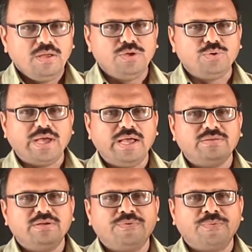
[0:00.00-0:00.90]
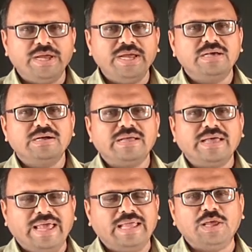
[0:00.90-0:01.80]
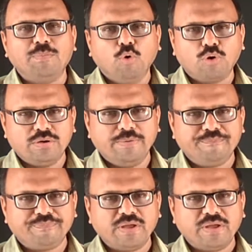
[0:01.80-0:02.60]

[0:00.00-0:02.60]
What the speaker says: You can read any book